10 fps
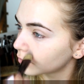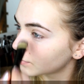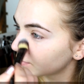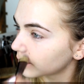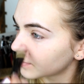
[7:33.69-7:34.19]

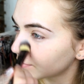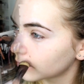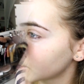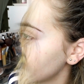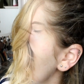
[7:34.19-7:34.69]
Okay, so
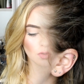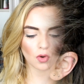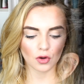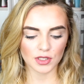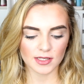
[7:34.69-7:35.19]
now we're going to go
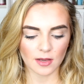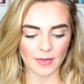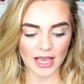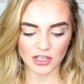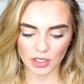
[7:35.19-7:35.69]
on to some
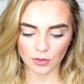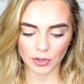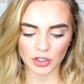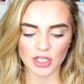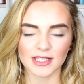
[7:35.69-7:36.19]
eyeshadow
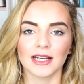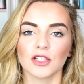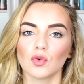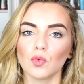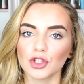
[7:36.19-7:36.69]
brushes, and I
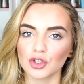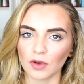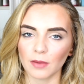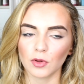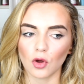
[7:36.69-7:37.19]
don't want to
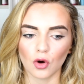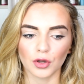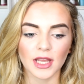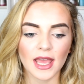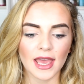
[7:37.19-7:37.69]
ramble
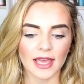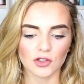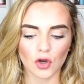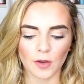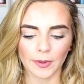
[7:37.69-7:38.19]
on and
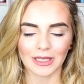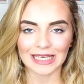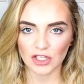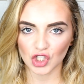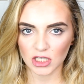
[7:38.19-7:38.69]
talk about
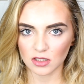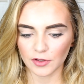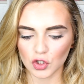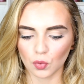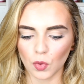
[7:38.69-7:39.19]
each
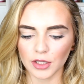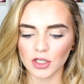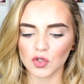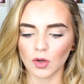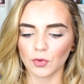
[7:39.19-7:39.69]
individual one,
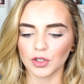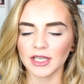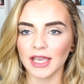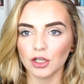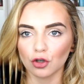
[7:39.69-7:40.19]
so I'm going to
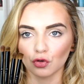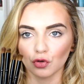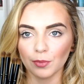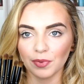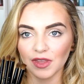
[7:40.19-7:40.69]
kind of
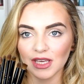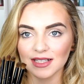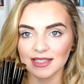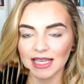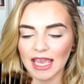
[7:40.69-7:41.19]
group
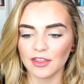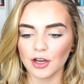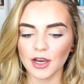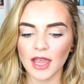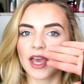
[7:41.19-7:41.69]
these
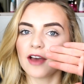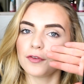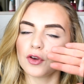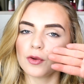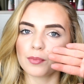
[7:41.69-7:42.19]
together. get a
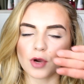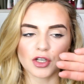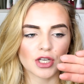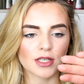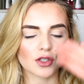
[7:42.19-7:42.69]
few
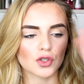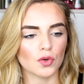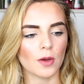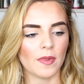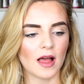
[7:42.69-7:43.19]
brushes to
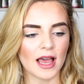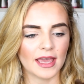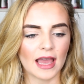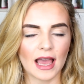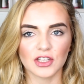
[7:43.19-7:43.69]

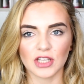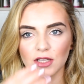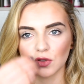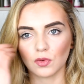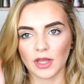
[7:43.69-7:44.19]
apply
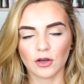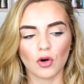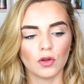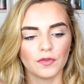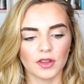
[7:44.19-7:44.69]
eyeshadow like
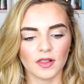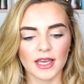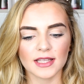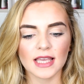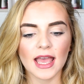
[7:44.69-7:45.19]
all over the
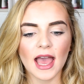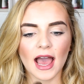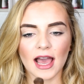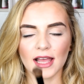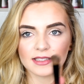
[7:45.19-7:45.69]
lid,
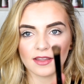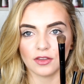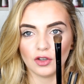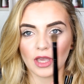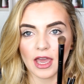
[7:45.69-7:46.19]
and
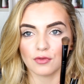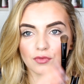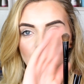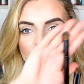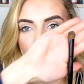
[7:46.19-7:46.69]
you get a
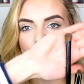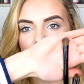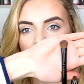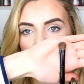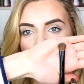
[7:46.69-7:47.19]
really,
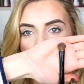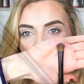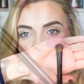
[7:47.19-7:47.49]
really large